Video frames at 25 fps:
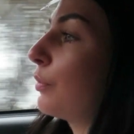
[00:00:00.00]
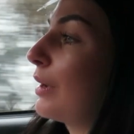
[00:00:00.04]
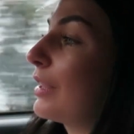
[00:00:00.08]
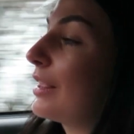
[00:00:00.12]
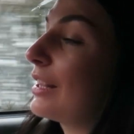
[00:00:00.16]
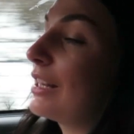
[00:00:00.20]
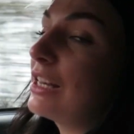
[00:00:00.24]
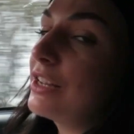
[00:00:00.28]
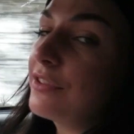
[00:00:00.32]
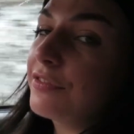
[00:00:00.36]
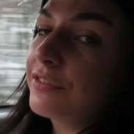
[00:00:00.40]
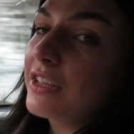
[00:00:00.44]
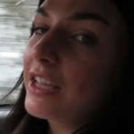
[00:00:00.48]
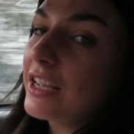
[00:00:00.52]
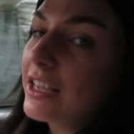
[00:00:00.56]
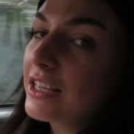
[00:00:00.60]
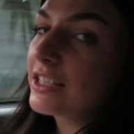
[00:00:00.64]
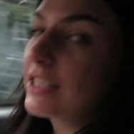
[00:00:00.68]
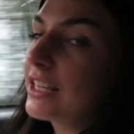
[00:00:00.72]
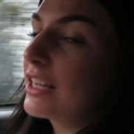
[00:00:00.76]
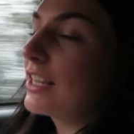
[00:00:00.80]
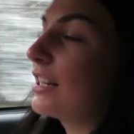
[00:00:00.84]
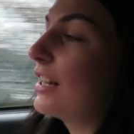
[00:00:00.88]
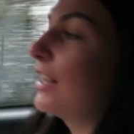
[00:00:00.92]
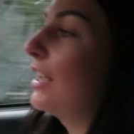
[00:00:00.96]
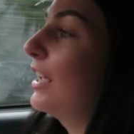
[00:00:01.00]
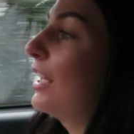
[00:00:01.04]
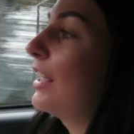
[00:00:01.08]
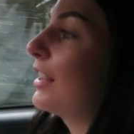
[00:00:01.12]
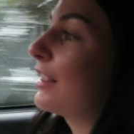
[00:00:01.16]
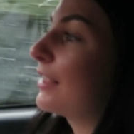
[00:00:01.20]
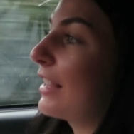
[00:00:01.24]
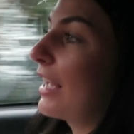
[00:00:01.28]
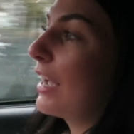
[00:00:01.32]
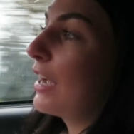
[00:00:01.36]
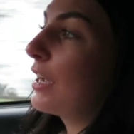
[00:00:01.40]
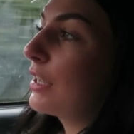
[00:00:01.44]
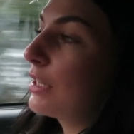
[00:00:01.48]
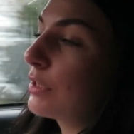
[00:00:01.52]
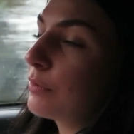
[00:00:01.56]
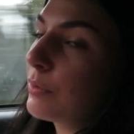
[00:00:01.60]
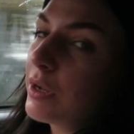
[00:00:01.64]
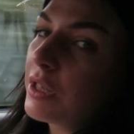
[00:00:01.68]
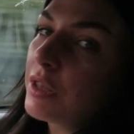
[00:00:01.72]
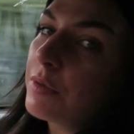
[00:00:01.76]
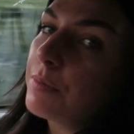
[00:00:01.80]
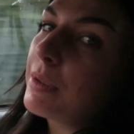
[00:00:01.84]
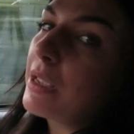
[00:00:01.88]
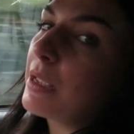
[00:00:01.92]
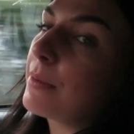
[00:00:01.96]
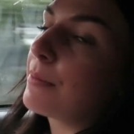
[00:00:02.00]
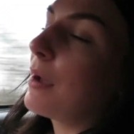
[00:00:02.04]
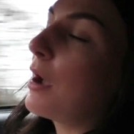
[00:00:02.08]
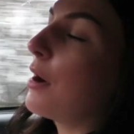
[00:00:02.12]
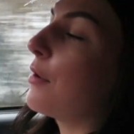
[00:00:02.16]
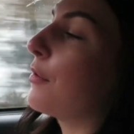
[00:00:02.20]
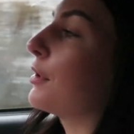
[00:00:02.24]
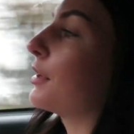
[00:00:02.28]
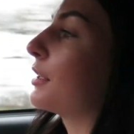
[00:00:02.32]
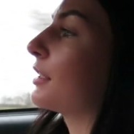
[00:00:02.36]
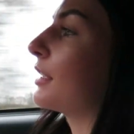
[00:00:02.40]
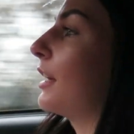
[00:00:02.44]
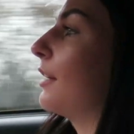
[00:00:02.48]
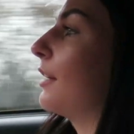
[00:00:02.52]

where the lift kicks in, that is where the peak power is